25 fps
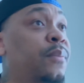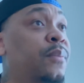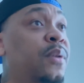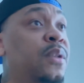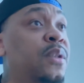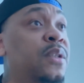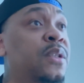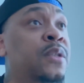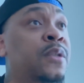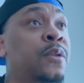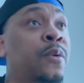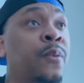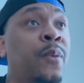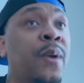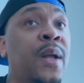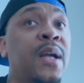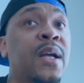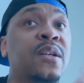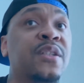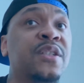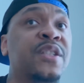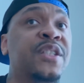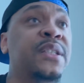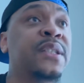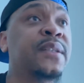It's
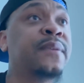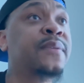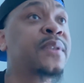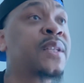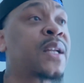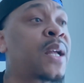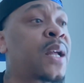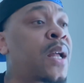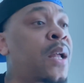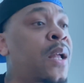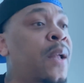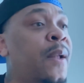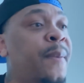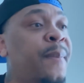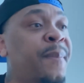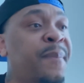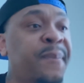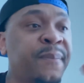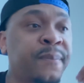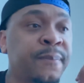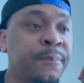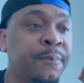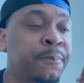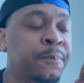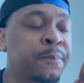around shift time.
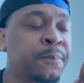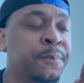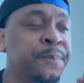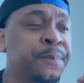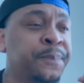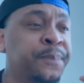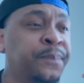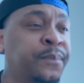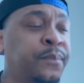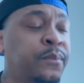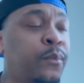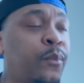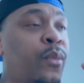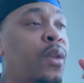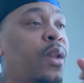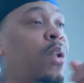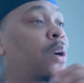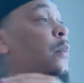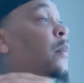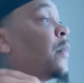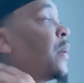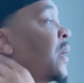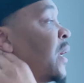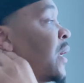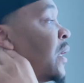
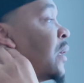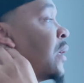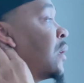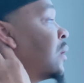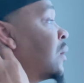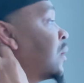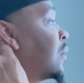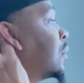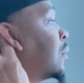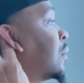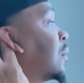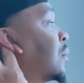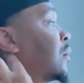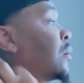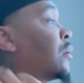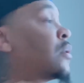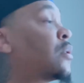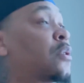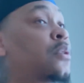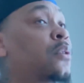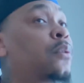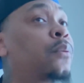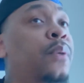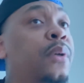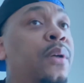I'm headed
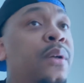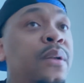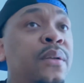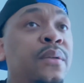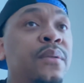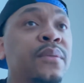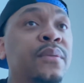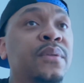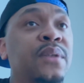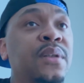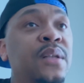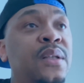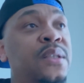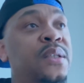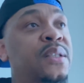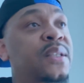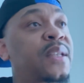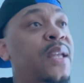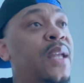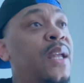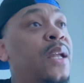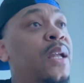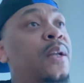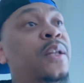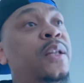to work,
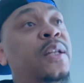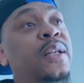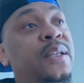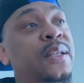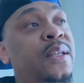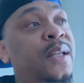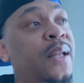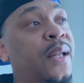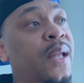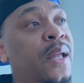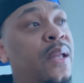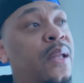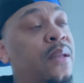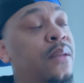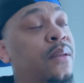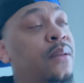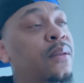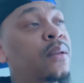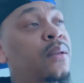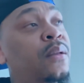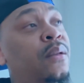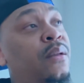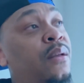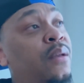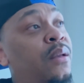scan at the gate,
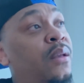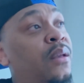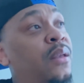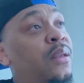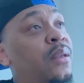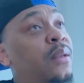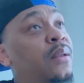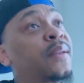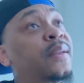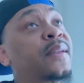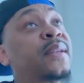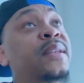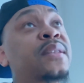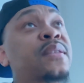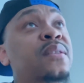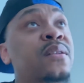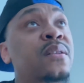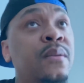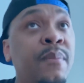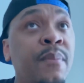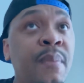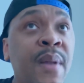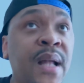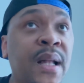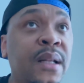get to the
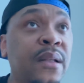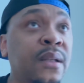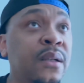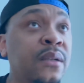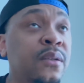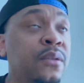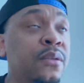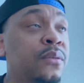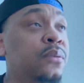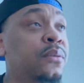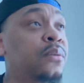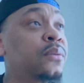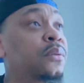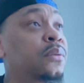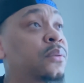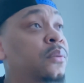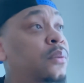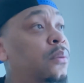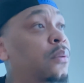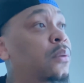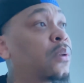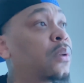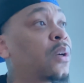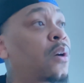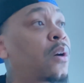back door.
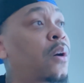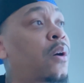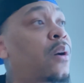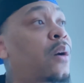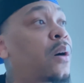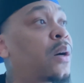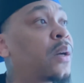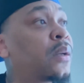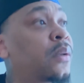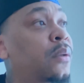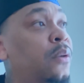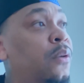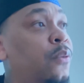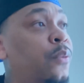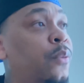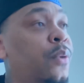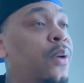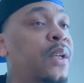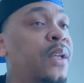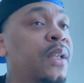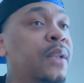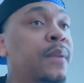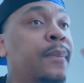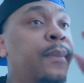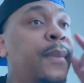The card don't work
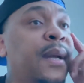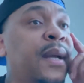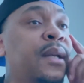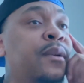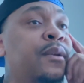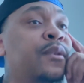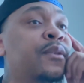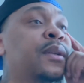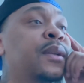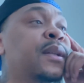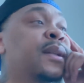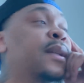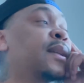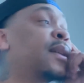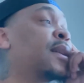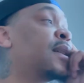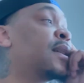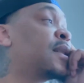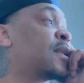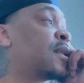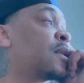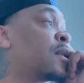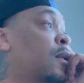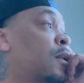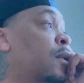at the back door
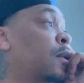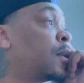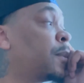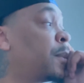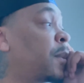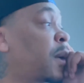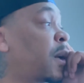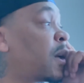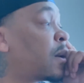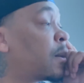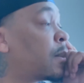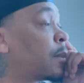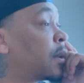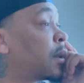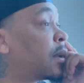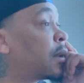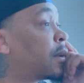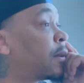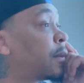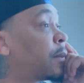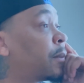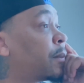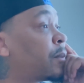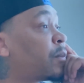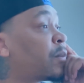again. So I'm like, man.
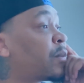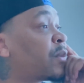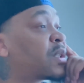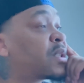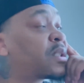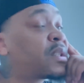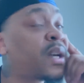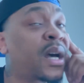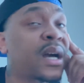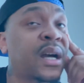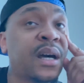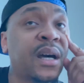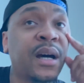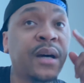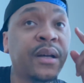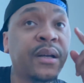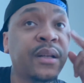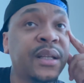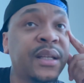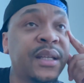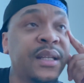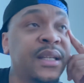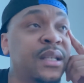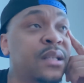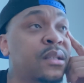So I called
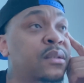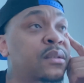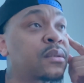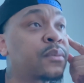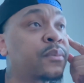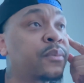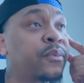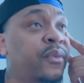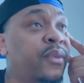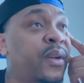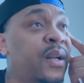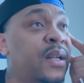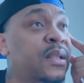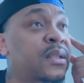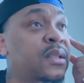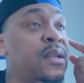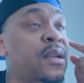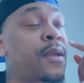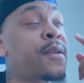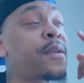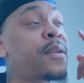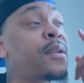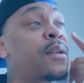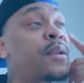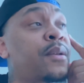the head supervisor
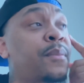again.